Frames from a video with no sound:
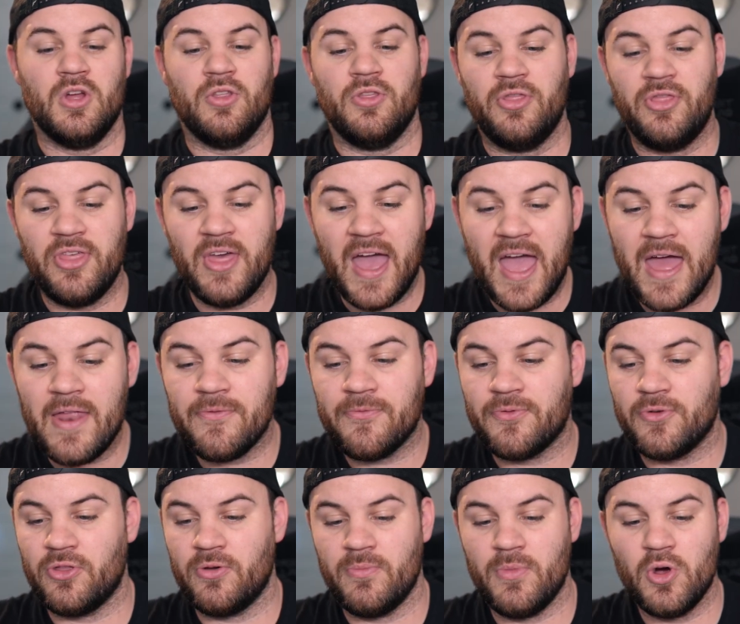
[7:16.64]
That,
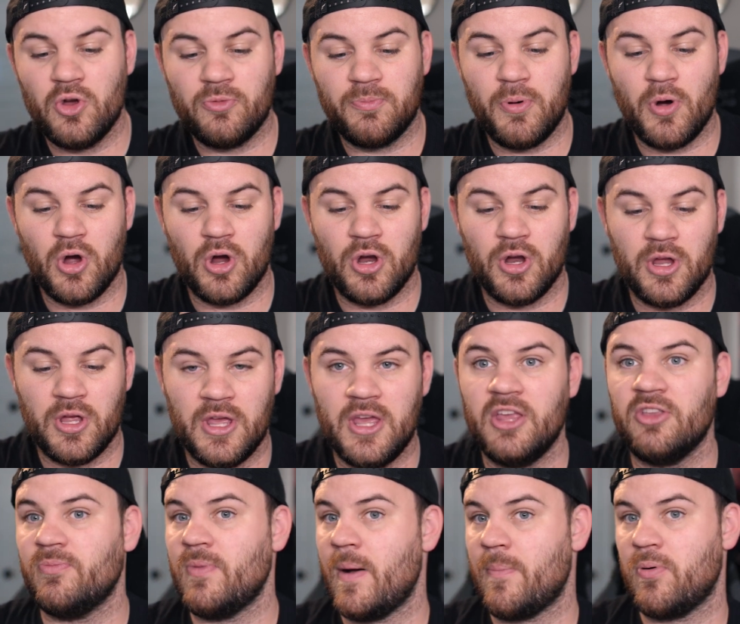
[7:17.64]
for the most part,
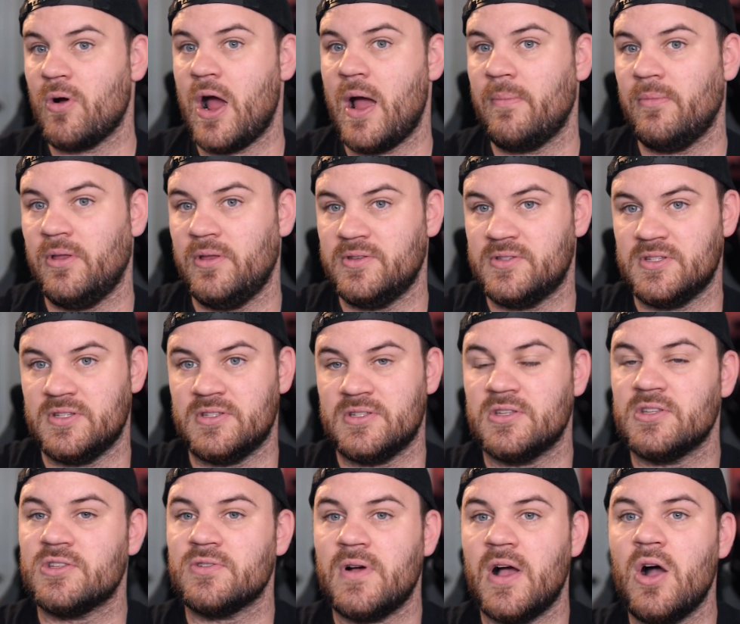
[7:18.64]
is my prime
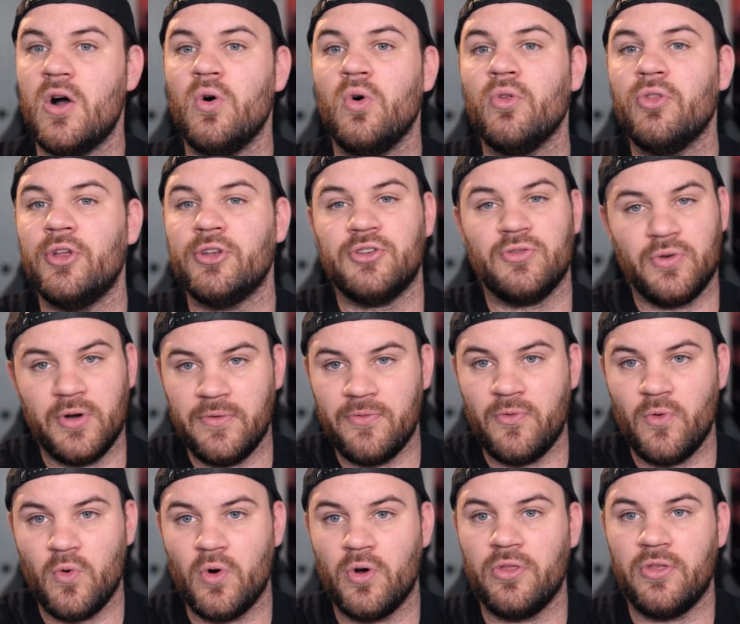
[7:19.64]
lenses. So I hold the
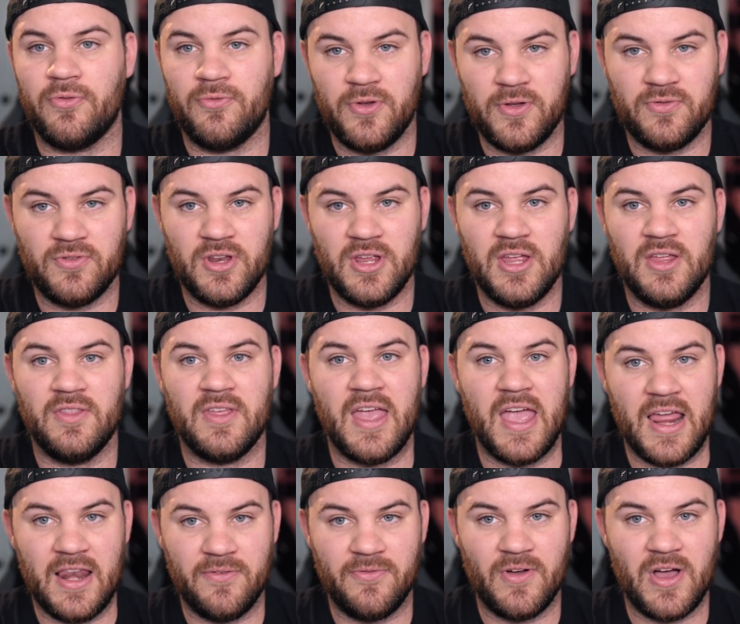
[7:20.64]
24, the 50, the
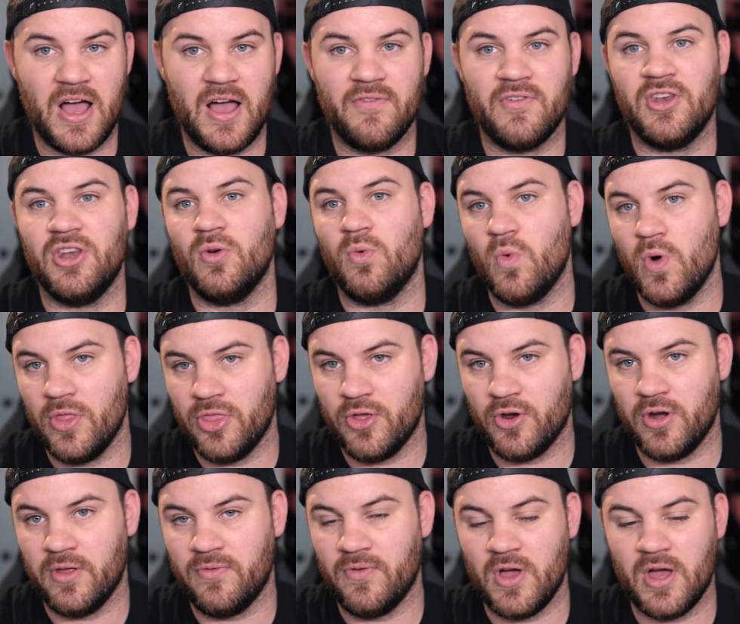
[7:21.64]
85, and the
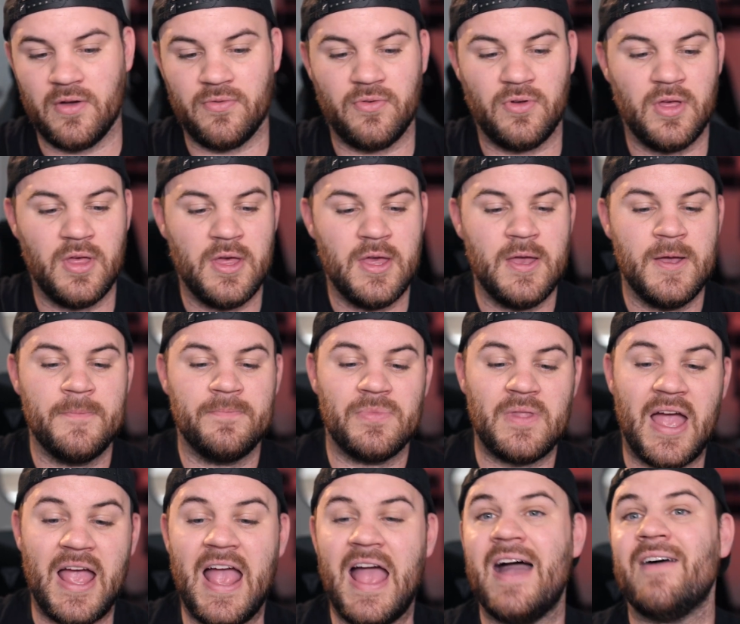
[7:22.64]
135.
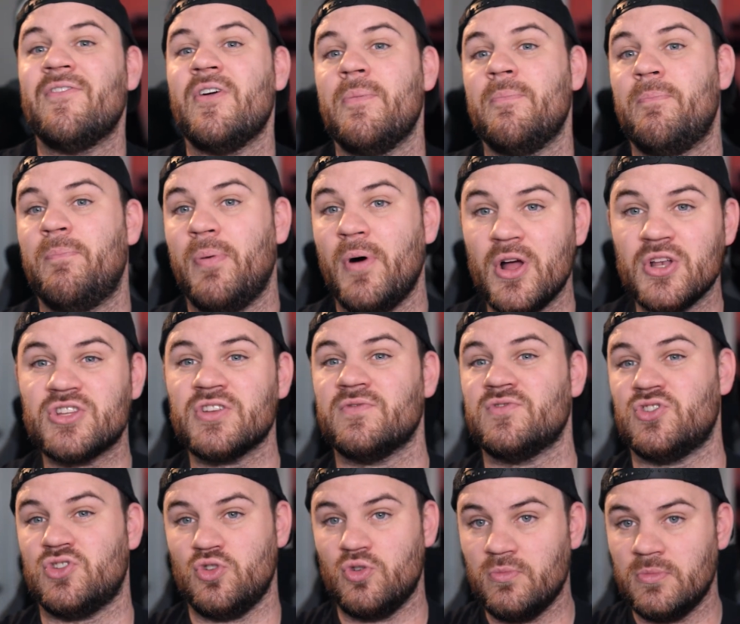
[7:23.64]
I have a bunch
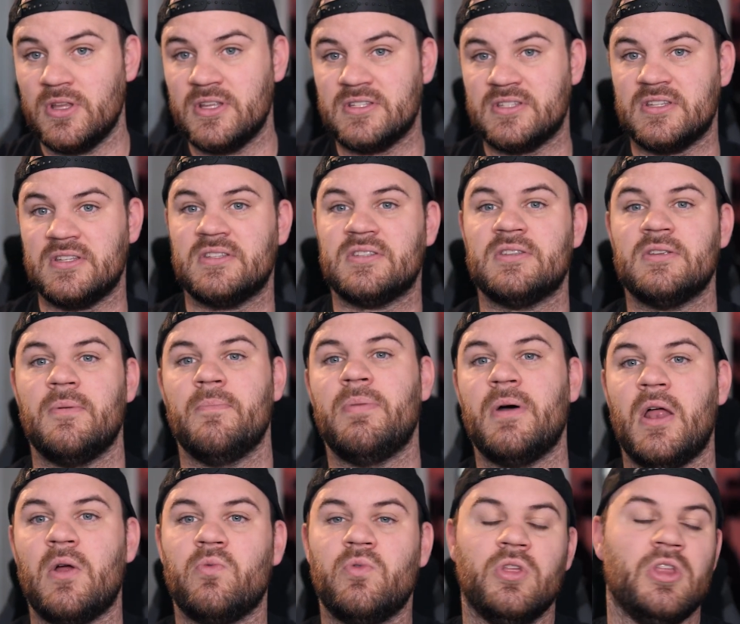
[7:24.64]
of zoom lenses,
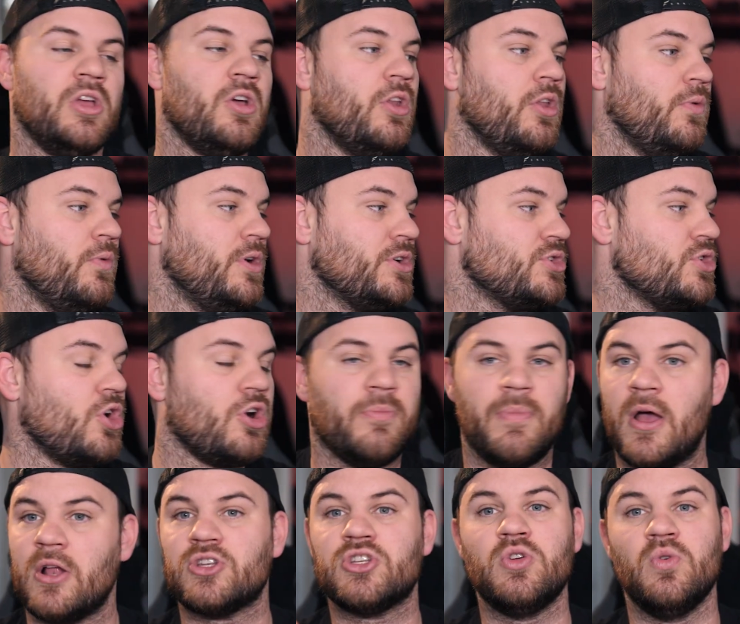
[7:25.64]
but I really only want to talk
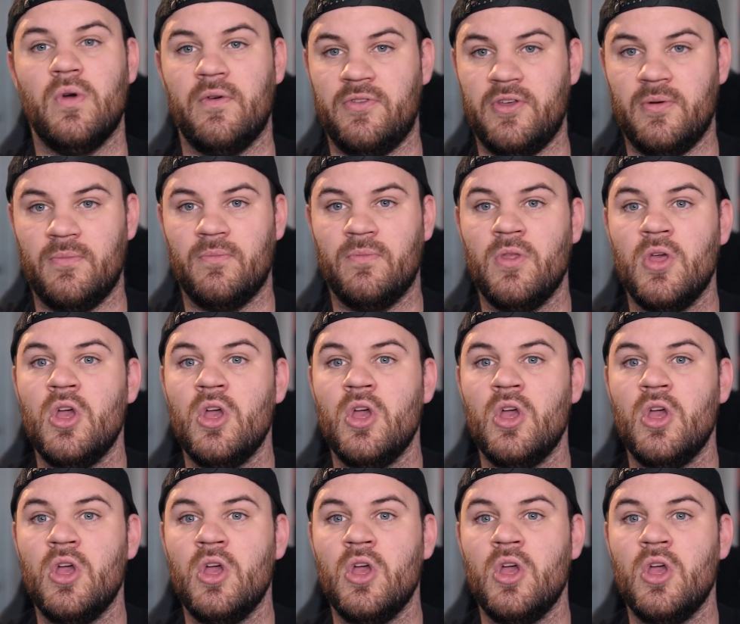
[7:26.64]
about two of them.